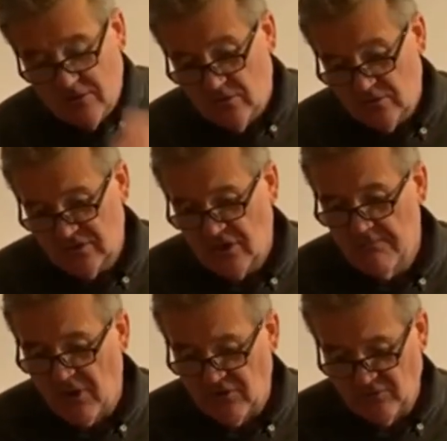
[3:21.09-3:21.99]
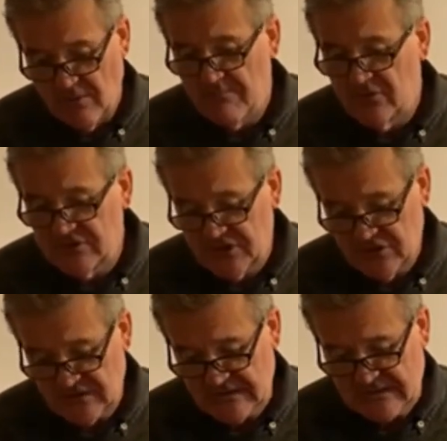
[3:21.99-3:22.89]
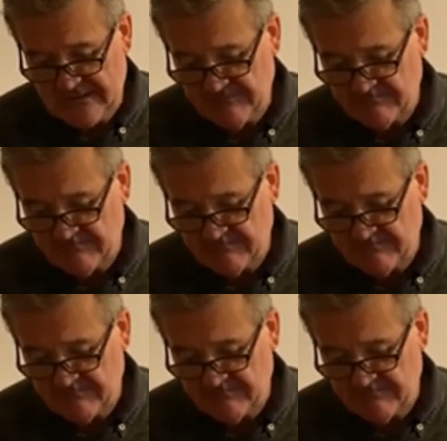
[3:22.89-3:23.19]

or so bottles were produced.